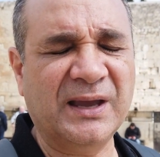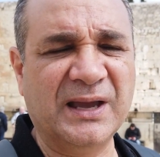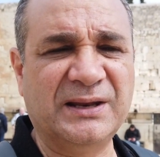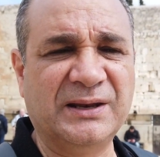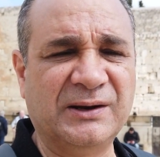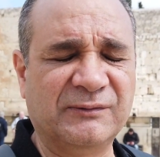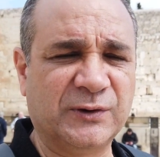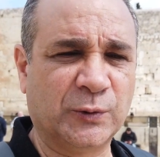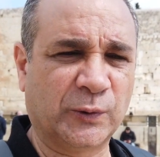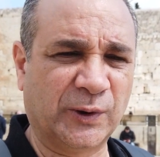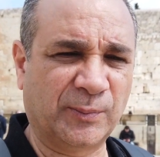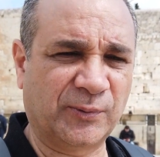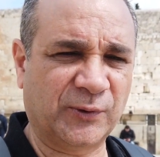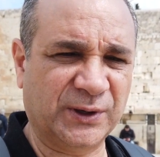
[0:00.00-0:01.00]
And then if you
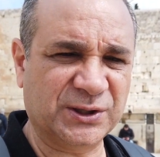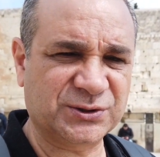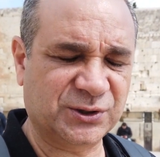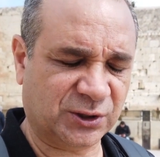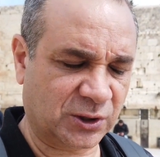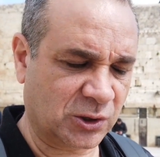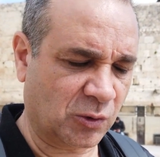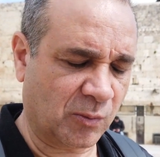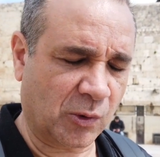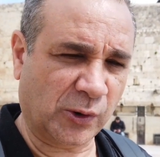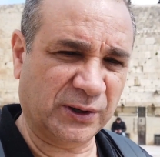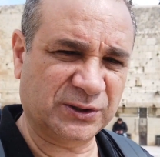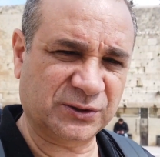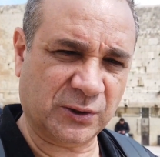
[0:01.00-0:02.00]
were a priest, you can go
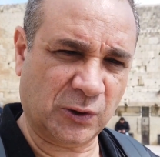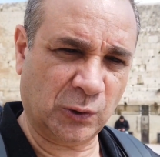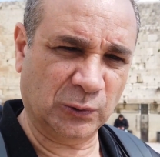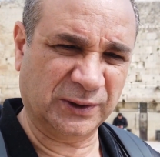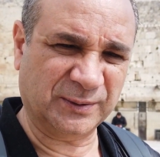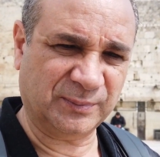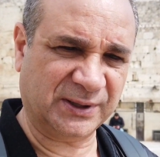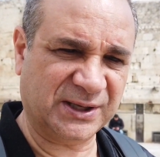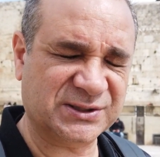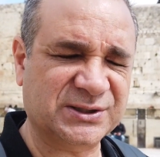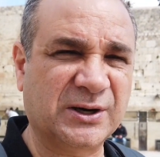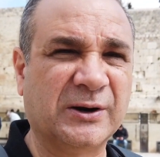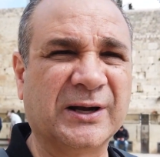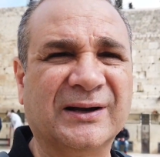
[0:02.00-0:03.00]
more into the holy
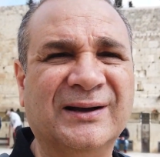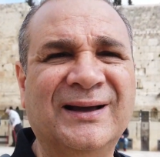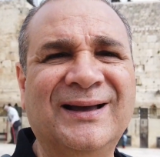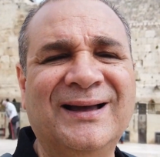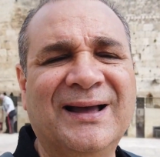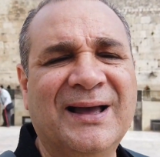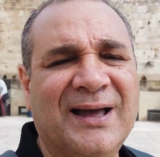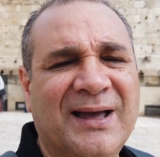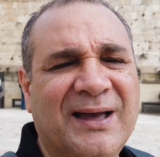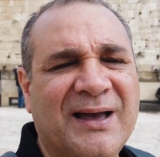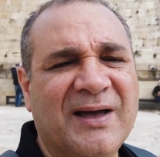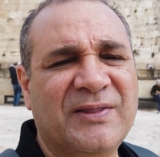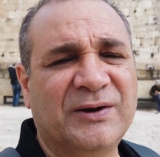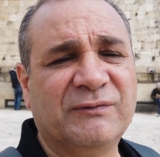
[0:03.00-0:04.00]
place area.
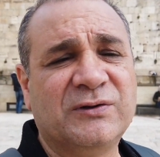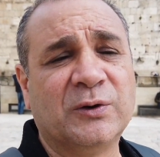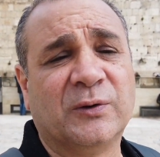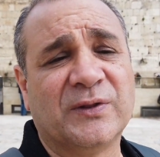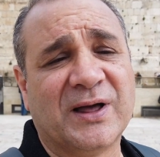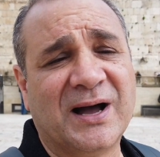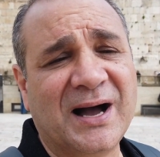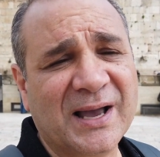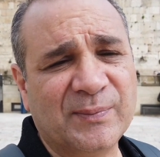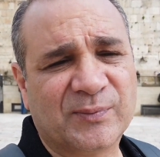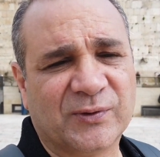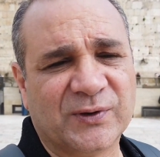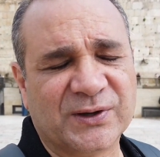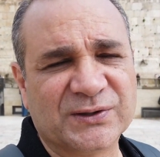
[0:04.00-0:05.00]
And then if you were the high
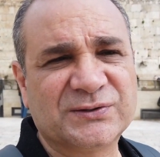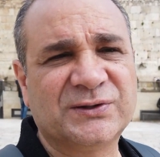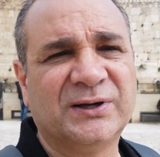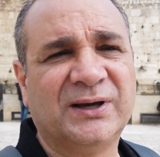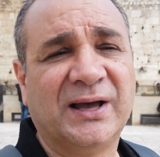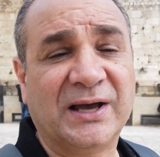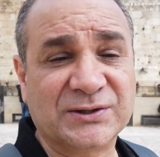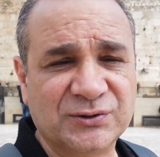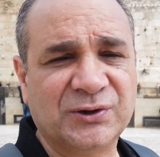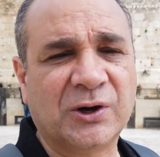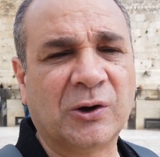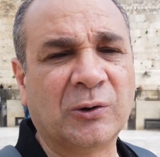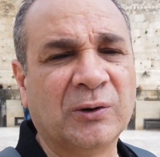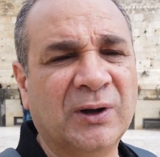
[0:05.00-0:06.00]
priest, as you
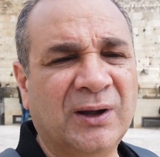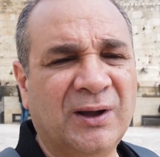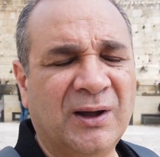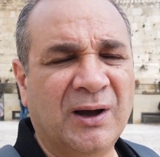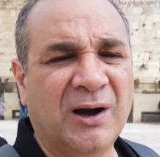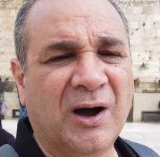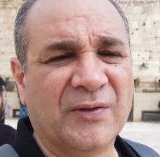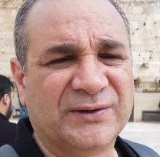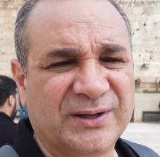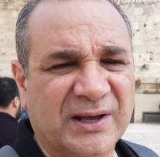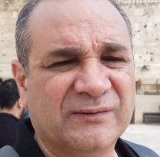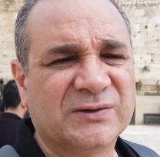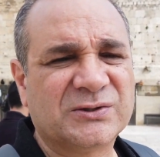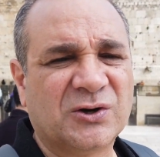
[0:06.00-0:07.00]
know, on the Day
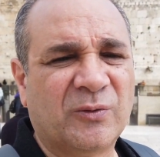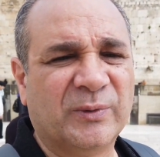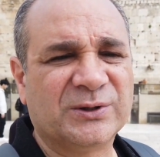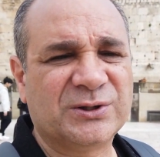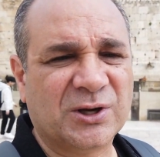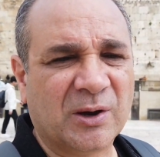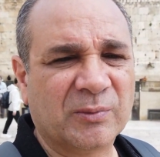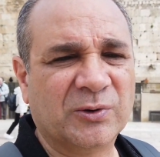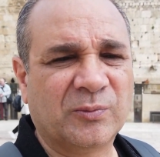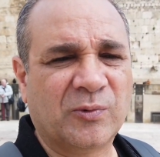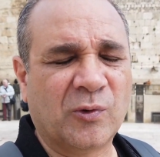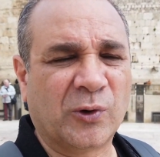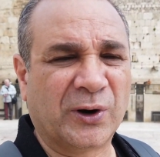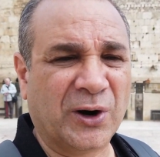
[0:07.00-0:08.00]
of Atonement, Yom
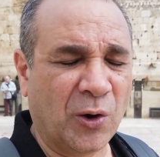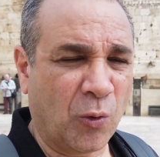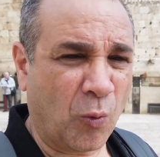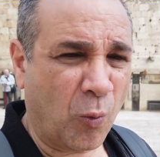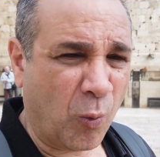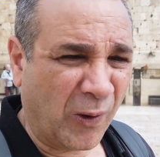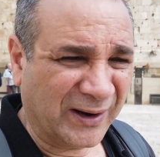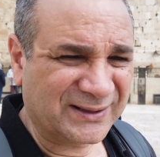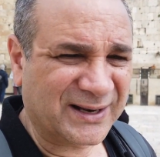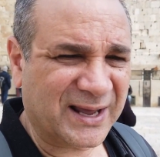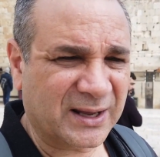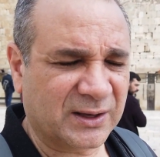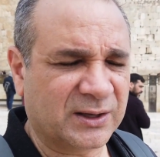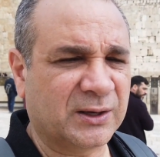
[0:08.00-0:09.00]
Kippur, 1
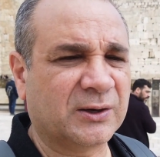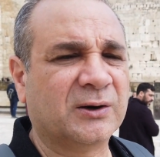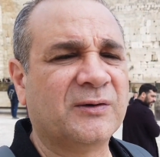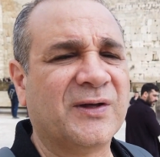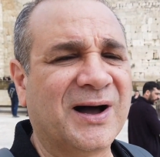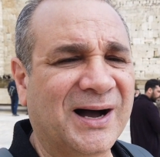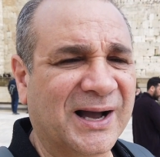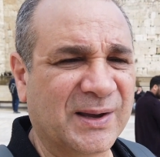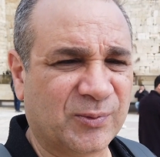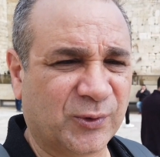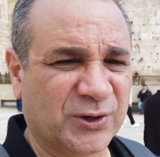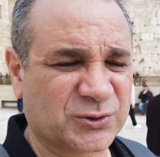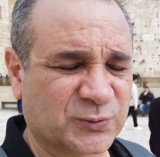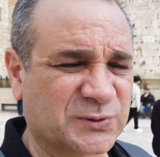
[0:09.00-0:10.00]
day a year, the high
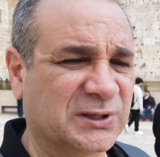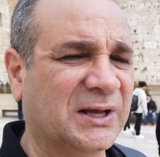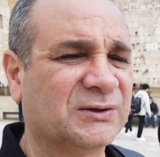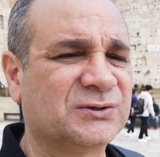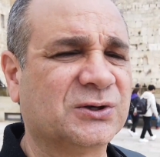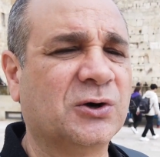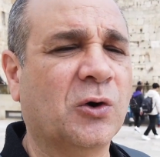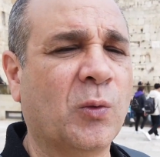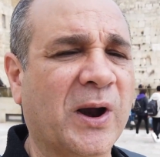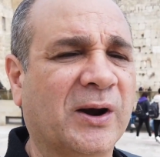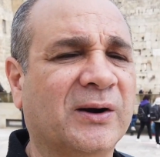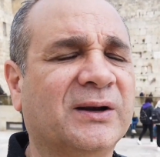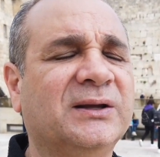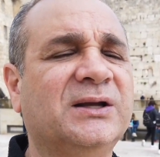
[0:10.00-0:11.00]
priest was allowed to go
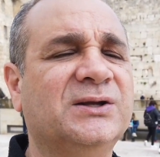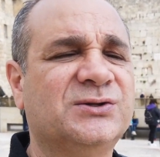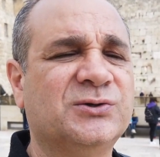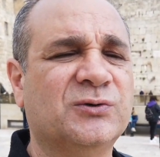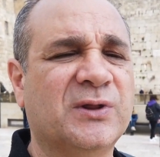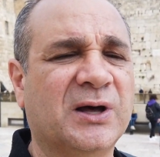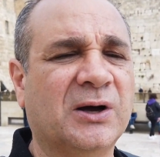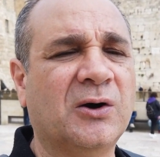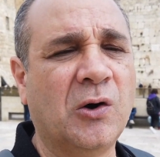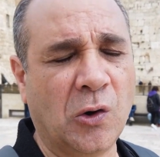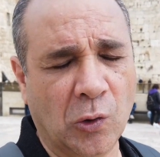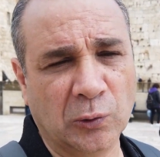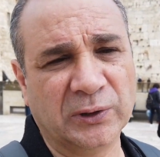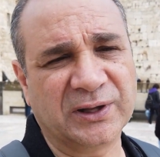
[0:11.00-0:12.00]
where? Into the
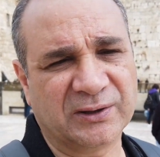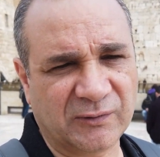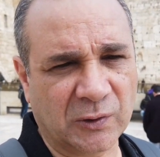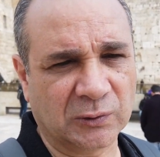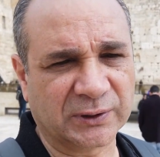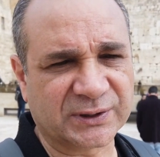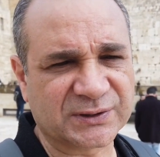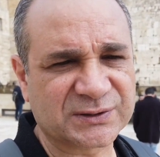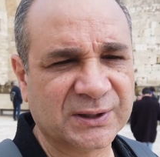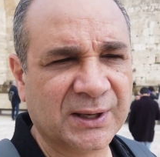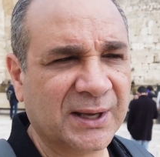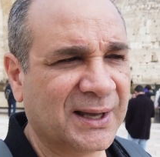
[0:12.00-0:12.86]
Holy of Holies.